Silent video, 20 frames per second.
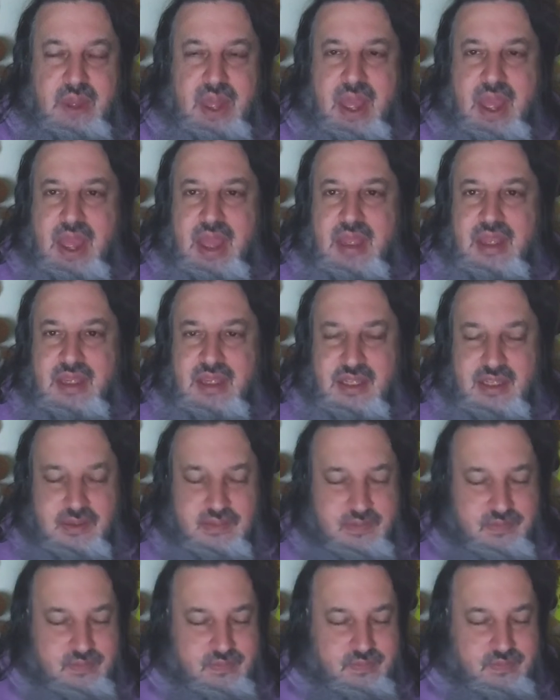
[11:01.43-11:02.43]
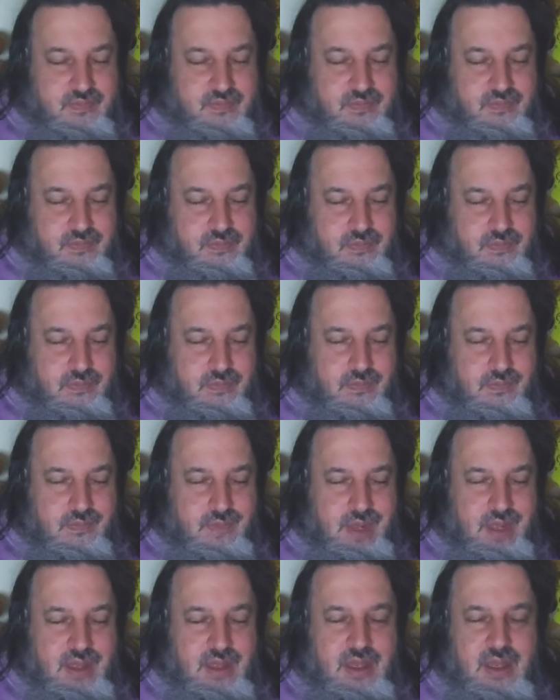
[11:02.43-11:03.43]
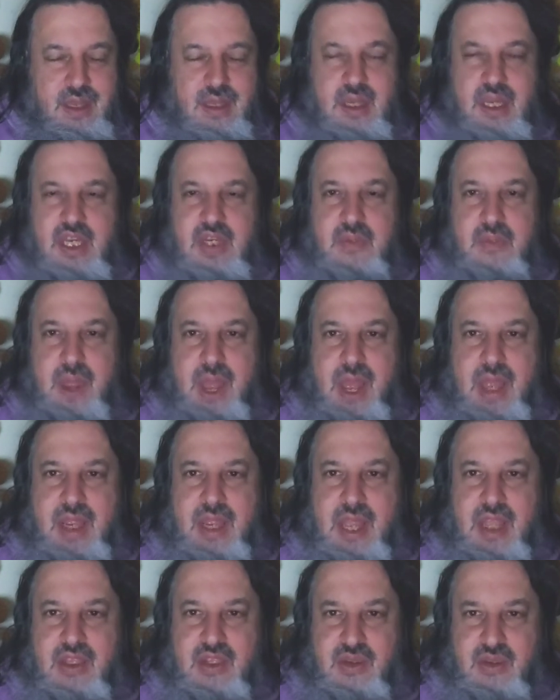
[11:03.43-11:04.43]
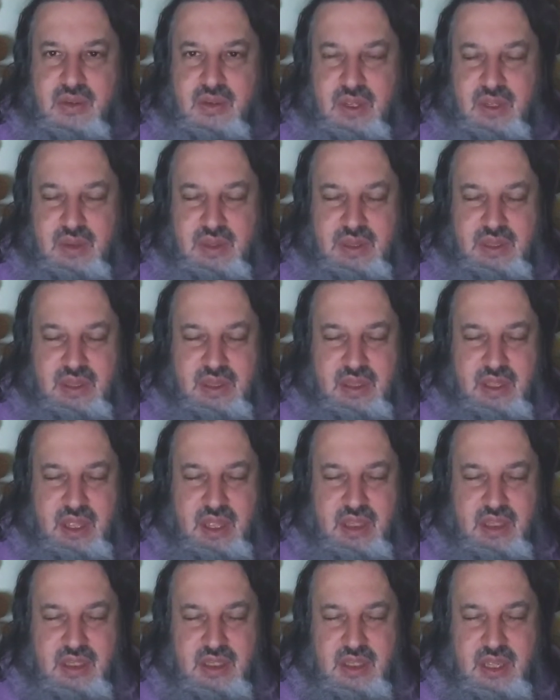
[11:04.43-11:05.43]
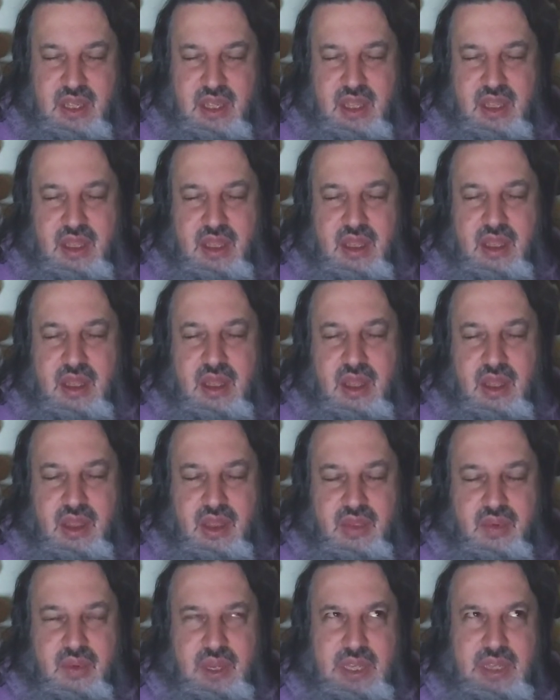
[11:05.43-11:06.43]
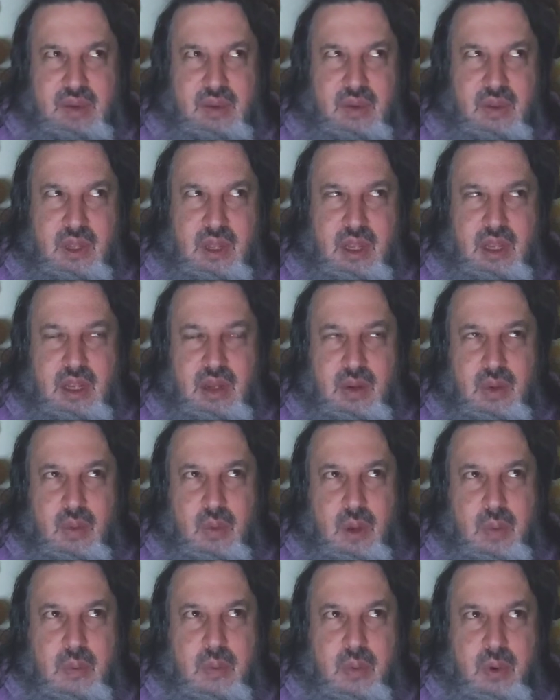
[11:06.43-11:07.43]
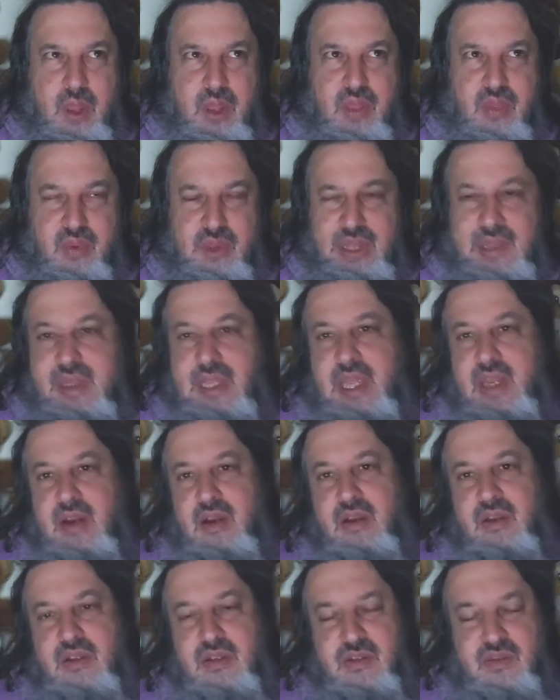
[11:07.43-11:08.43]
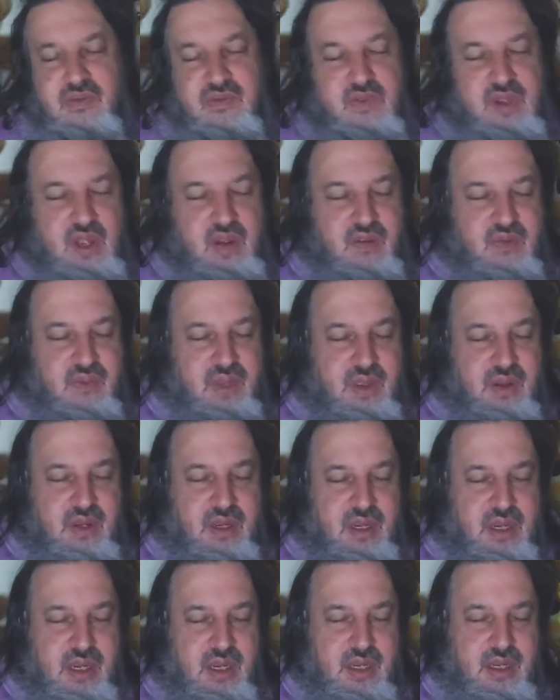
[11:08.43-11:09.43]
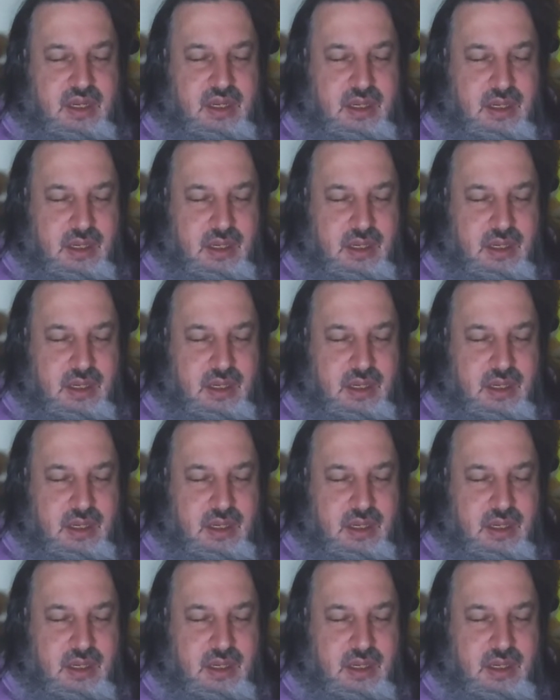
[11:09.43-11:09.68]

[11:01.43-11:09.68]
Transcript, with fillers: bags. And each bag has three has the three uh, 1.3 liters of, of milk in it.